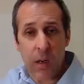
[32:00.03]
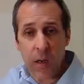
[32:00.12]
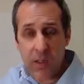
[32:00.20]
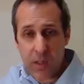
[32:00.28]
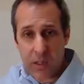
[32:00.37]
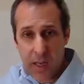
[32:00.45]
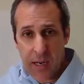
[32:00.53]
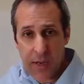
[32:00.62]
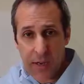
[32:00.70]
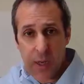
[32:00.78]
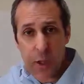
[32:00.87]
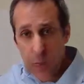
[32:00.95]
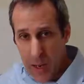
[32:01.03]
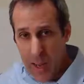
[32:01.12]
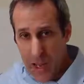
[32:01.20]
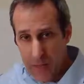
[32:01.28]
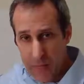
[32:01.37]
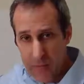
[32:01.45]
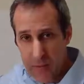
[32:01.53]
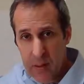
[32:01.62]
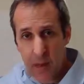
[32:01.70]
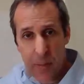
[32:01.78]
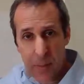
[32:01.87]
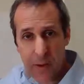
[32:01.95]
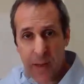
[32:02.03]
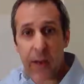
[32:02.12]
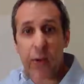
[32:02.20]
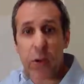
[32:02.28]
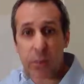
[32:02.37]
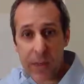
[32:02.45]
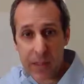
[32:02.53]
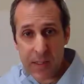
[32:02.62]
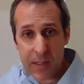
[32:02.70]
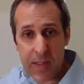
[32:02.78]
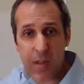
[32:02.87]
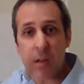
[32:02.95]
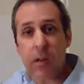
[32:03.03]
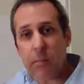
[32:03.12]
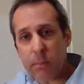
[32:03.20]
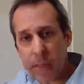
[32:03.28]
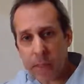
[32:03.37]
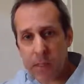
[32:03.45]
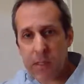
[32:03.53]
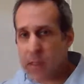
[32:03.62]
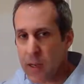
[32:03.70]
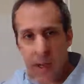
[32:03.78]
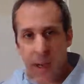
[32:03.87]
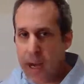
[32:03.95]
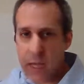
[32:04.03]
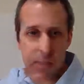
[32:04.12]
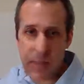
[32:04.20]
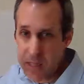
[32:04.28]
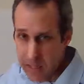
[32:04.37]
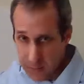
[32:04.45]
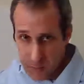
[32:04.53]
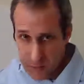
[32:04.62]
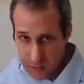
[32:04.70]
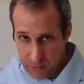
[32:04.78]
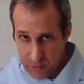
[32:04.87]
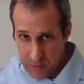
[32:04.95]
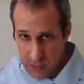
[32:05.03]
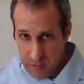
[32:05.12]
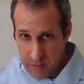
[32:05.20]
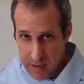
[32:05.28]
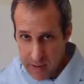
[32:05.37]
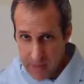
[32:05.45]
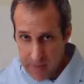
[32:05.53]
understanding that you have about how your business meets any particular audit criteria,